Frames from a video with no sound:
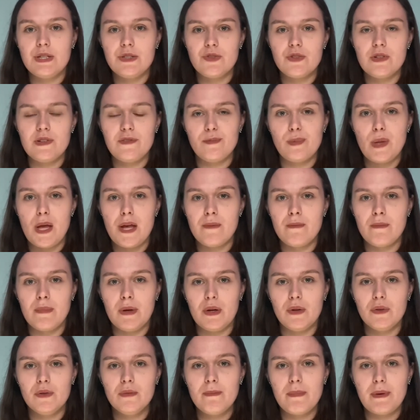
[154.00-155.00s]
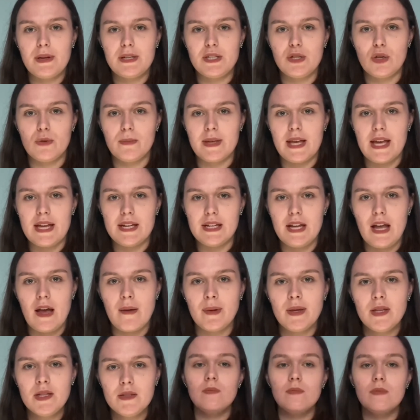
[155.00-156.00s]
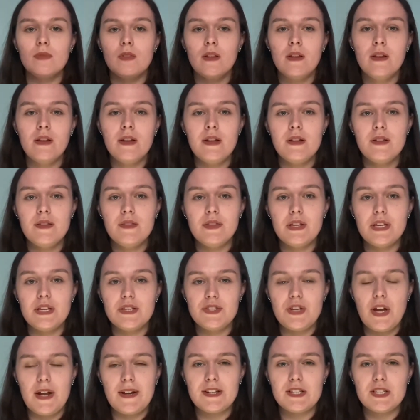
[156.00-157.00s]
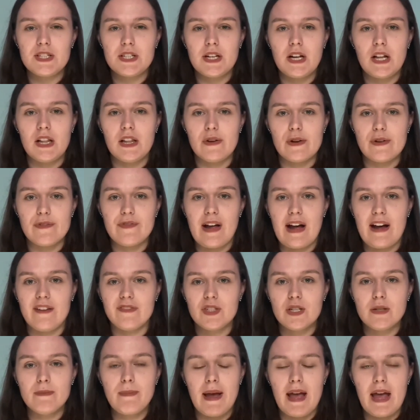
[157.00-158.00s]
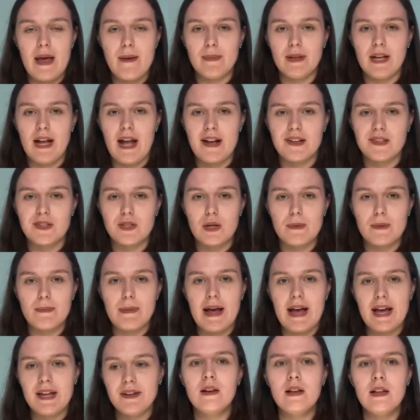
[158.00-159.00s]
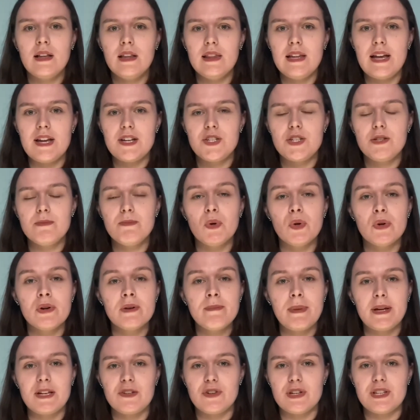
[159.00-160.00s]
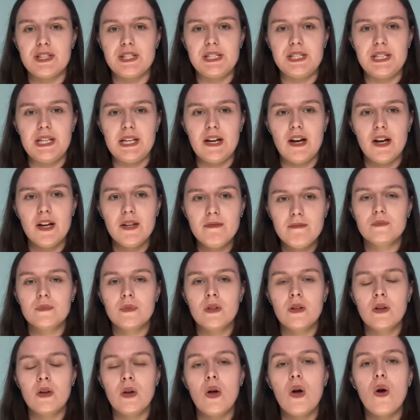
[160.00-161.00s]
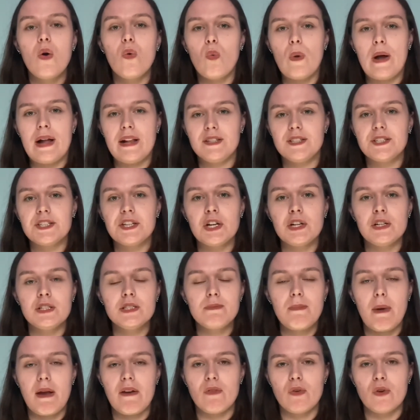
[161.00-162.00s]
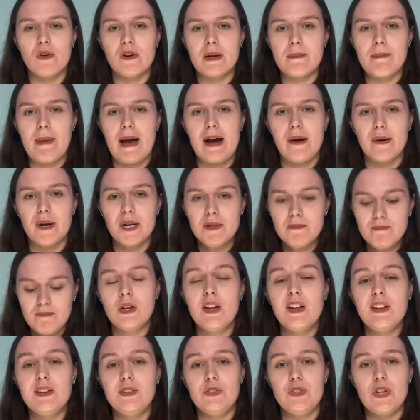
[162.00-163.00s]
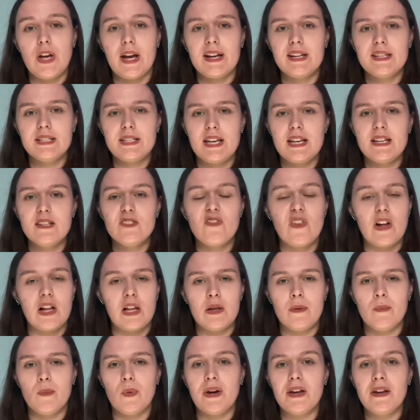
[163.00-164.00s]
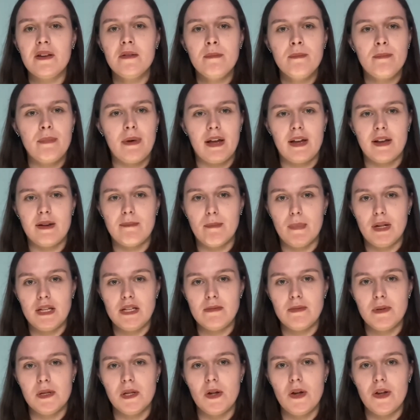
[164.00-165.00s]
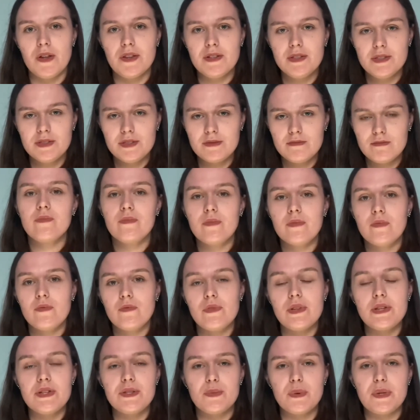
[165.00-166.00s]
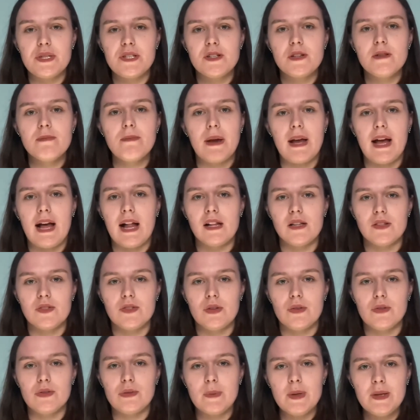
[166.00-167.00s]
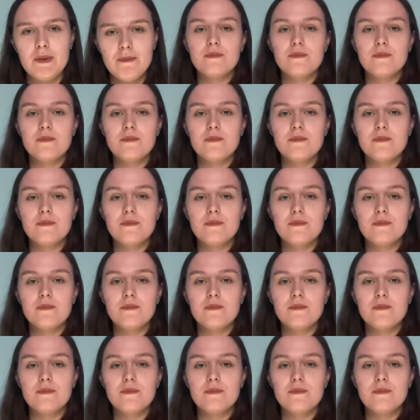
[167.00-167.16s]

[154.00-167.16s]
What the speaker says: of Blood and Bone by Tomi Adeyemi. The Astonishing Colour of After by Emily X. Arpan. Legend Born by Tracy Dion. Wilder Girls by Rory Power. Giant Days Volume 1 by multiple authors. This Winter by Alice Oseman.